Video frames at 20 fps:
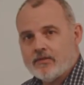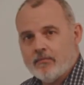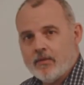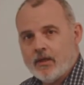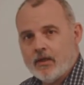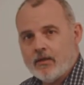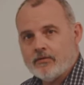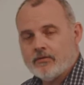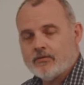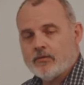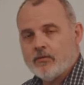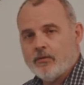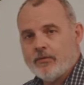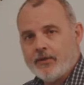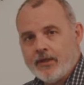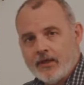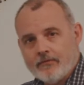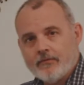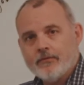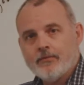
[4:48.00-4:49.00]
a month. So when
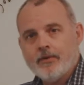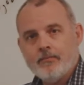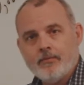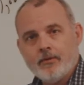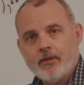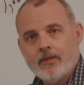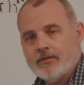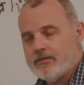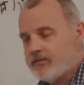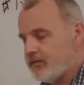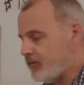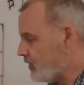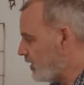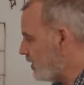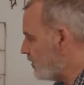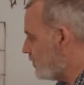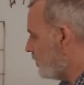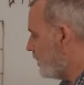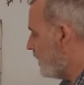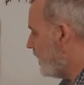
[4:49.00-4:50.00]
we have to replace the
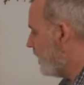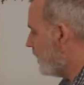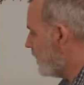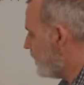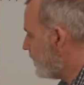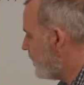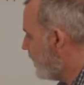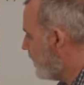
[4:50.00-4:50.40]
central air, it's